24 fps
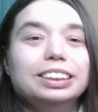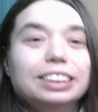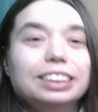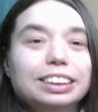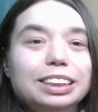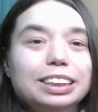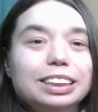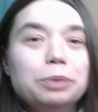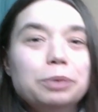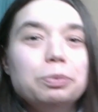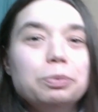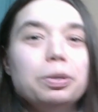
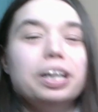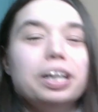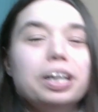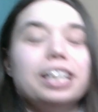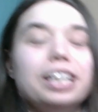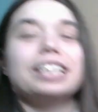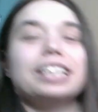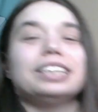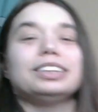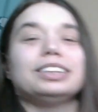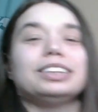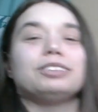see what
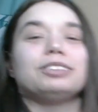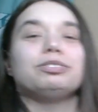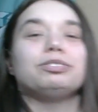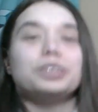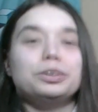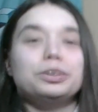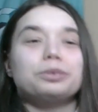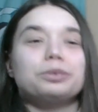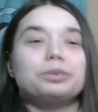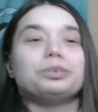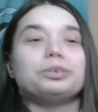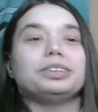his
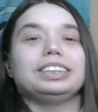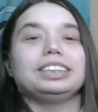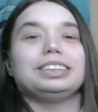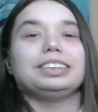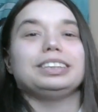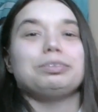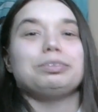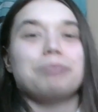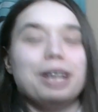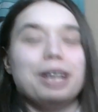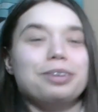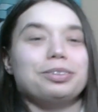flute was
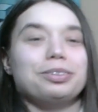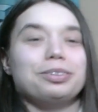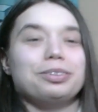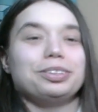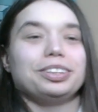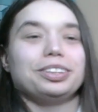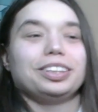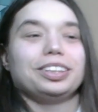about.